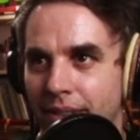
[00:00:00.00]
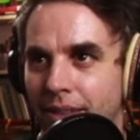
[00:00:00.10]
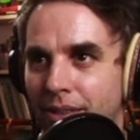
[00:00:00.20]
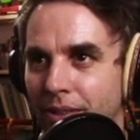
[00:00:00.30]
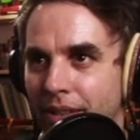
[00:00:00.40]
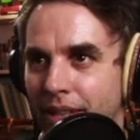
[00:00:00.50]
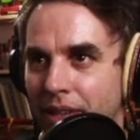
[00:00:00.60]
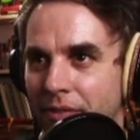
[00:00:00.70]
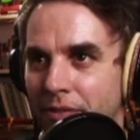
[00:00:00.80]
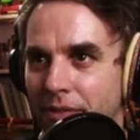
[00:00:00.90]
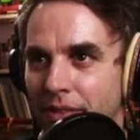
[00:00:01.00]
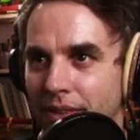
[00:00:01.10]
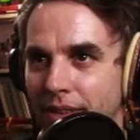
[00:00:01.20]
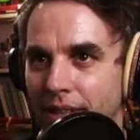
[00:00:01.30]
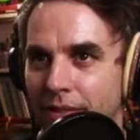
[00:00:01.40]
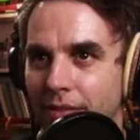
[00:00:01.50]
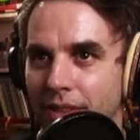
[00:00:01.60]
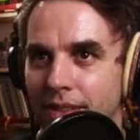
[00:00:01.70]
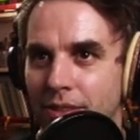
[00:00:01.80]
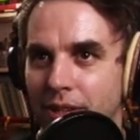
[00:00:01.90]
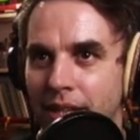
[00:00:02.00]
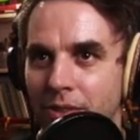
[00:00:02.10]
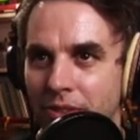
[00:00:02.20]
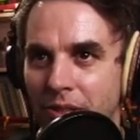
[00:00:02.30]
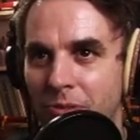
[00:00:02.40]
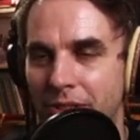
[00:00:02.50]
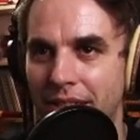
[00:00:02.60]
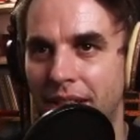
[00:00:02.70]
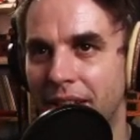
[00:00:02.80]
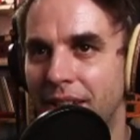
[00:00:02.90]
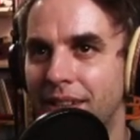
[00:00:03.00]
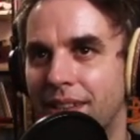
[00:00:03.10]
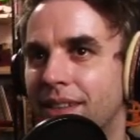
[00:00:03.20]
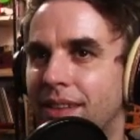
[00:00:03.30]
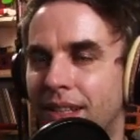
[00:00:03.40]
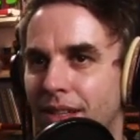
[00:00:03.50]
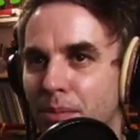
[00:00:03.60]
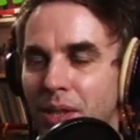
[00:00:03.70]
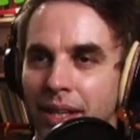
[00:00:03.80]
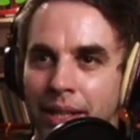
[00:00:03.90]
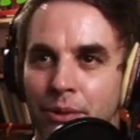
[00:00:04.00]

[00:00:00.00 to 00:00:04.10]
So if this triangle stone wasn't here, then double